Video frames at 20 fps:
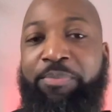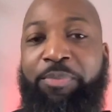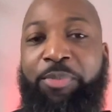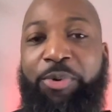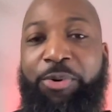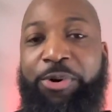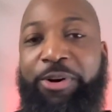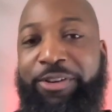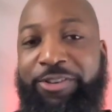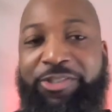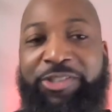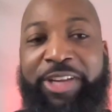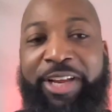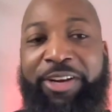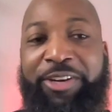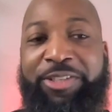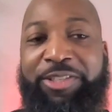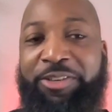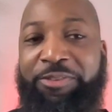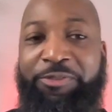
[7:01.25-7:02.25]
more
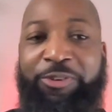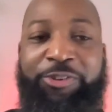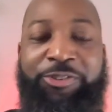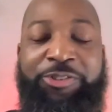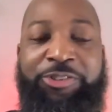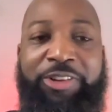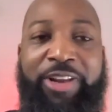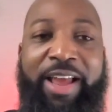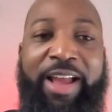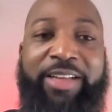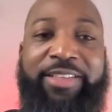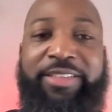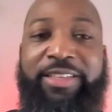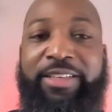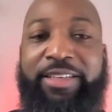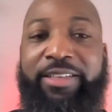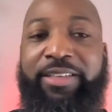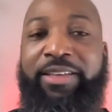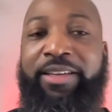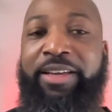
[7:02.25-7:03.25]
shares of Virgin
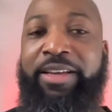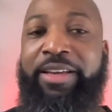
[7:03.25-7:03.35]
Galactic.